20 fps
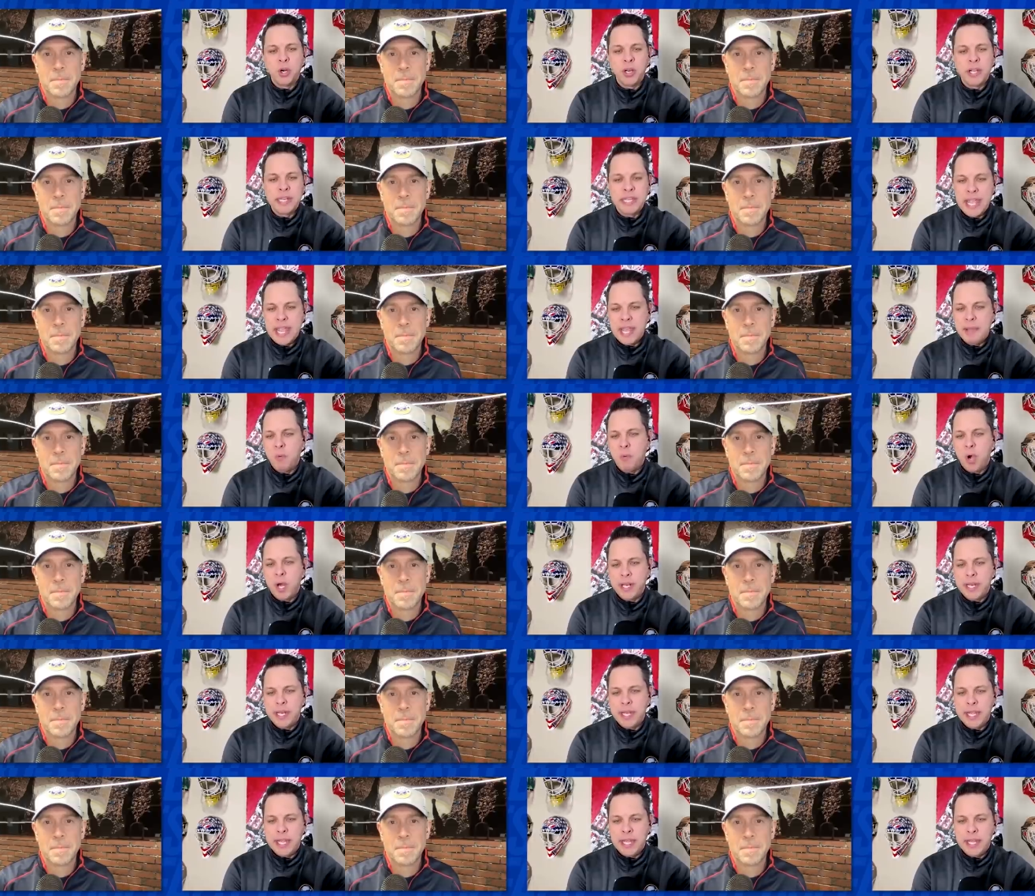Speaker 1: in game one
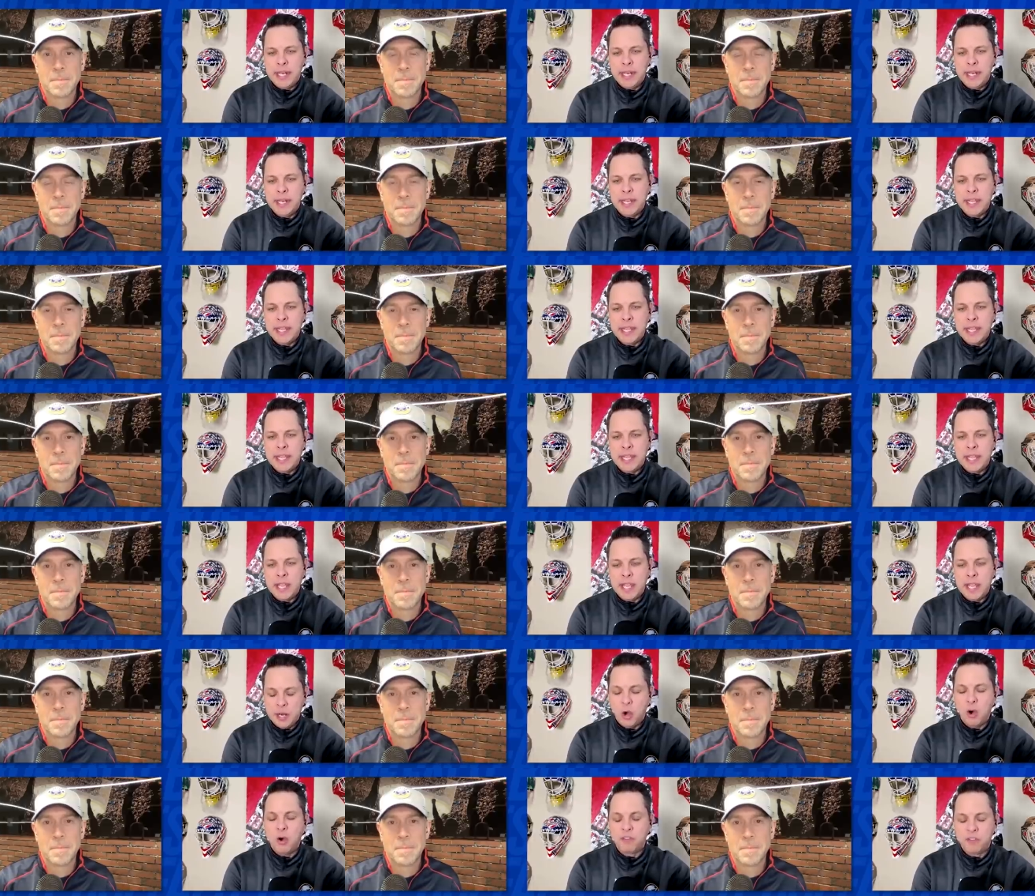in the in
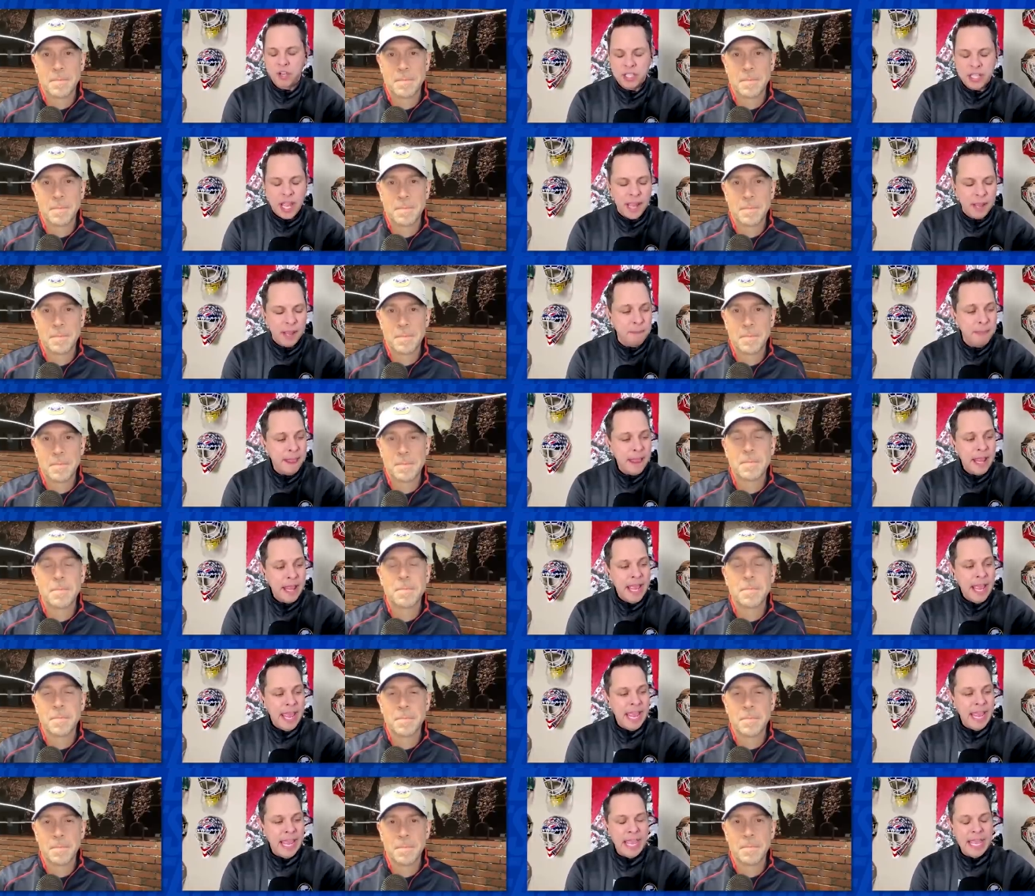overtime.
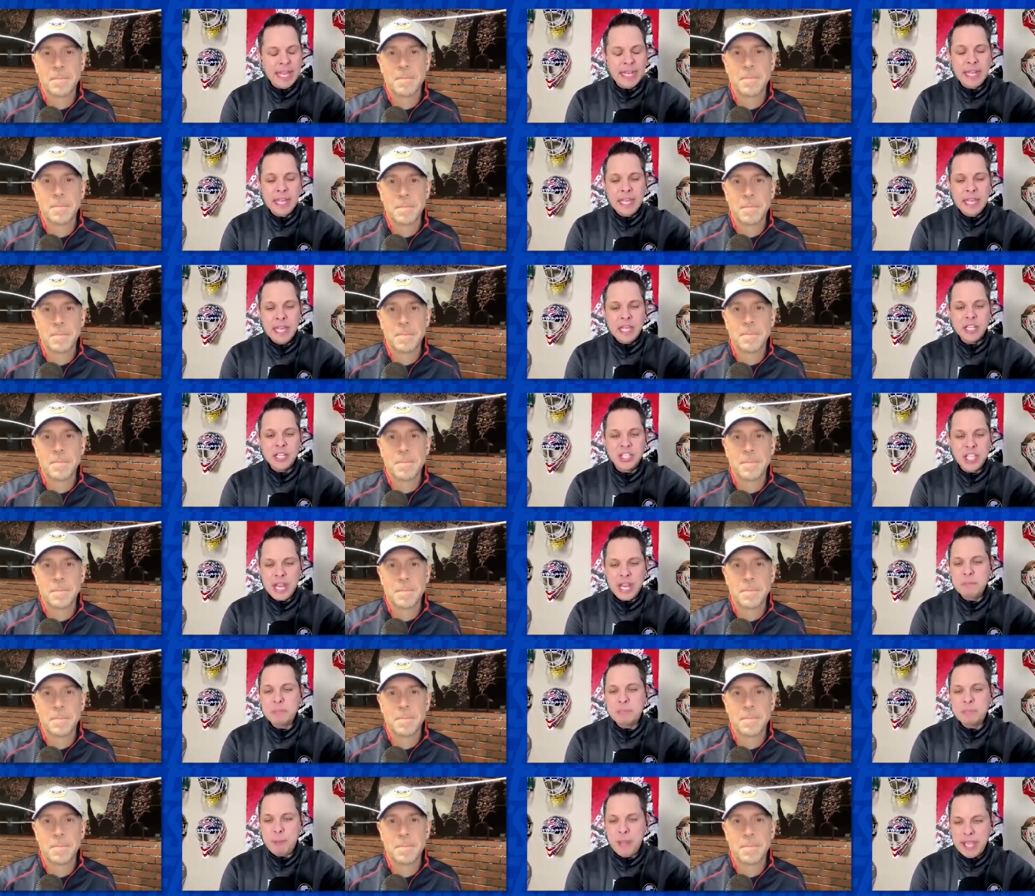And
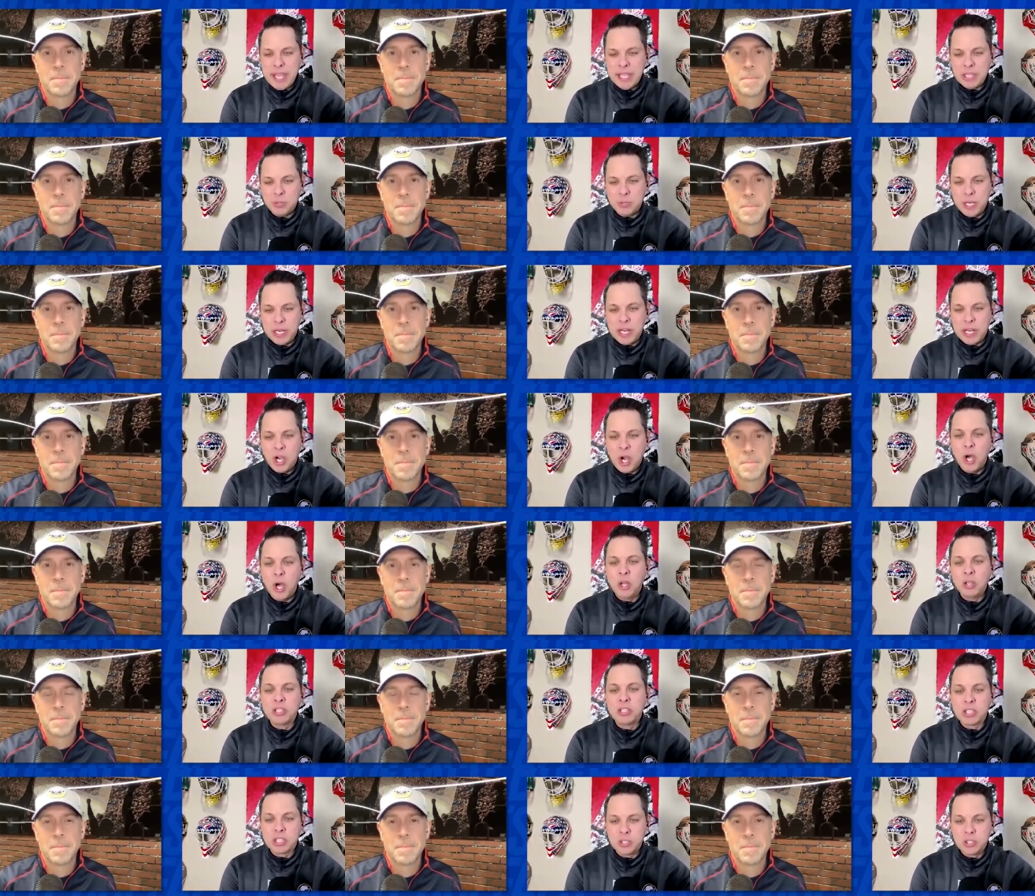James Patrick
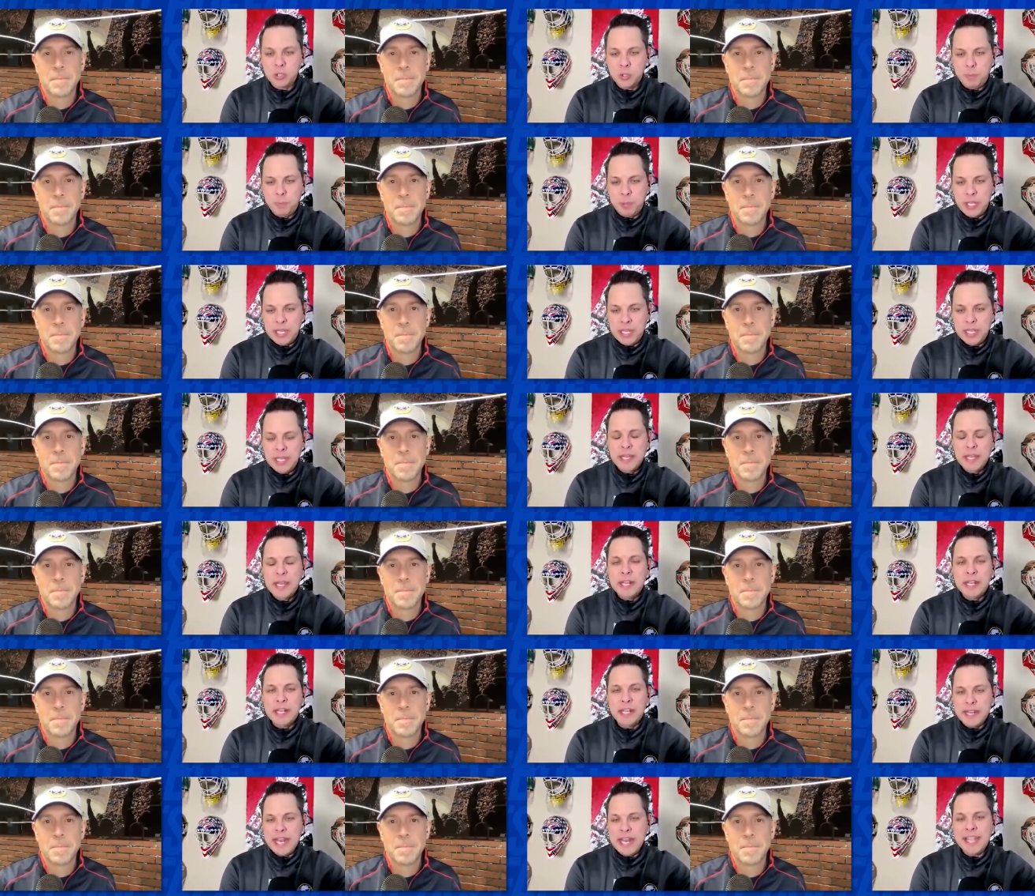called Soupy
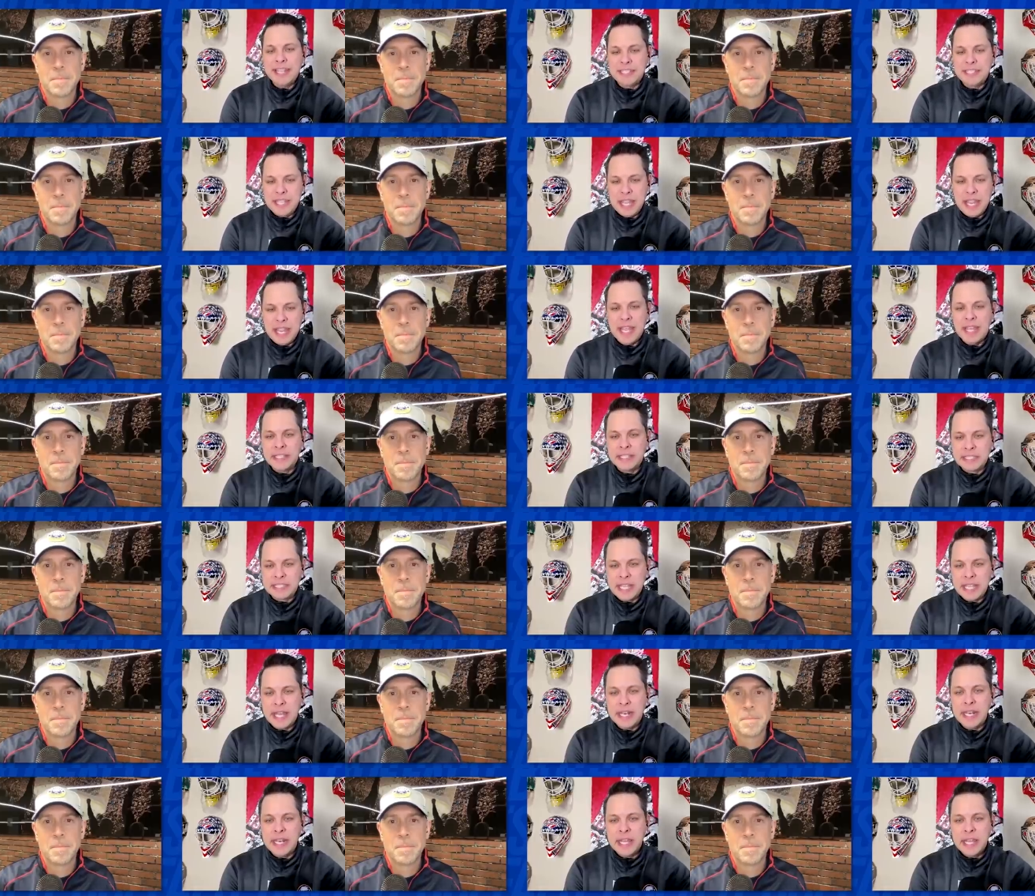the next day and
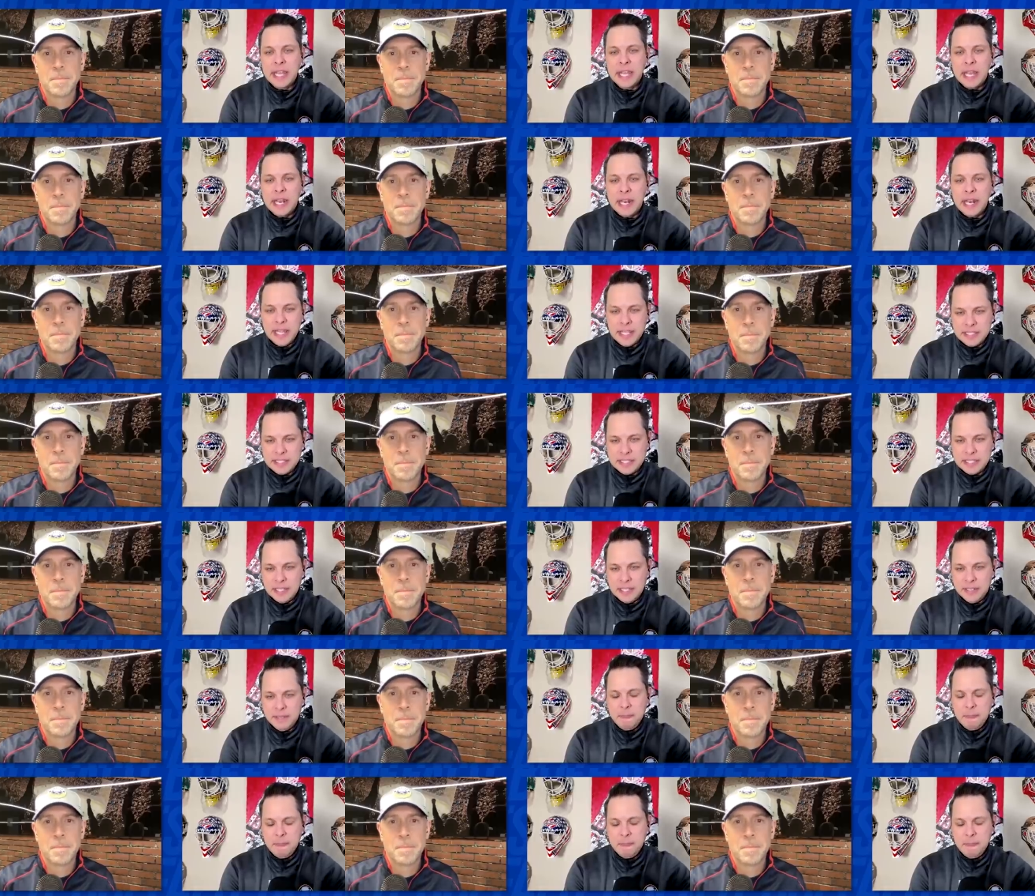said, listen,